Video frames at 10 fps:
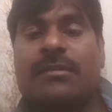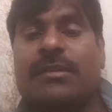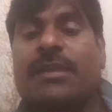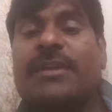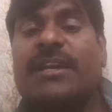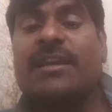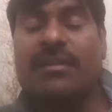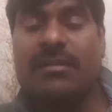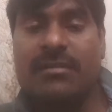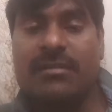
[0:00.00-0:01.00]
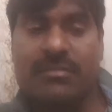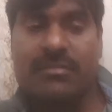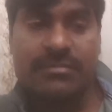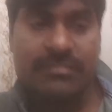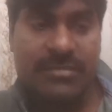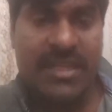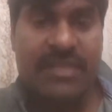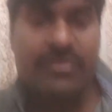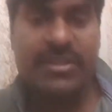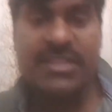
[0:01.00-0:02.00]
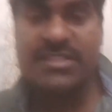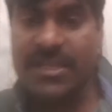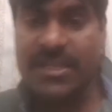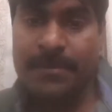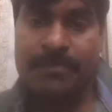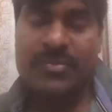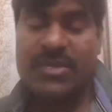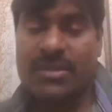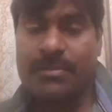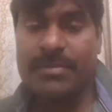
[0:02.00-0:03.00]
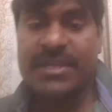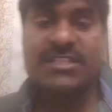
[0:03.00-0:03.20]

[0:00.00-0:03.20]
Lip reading: Chemical, like we can say, metals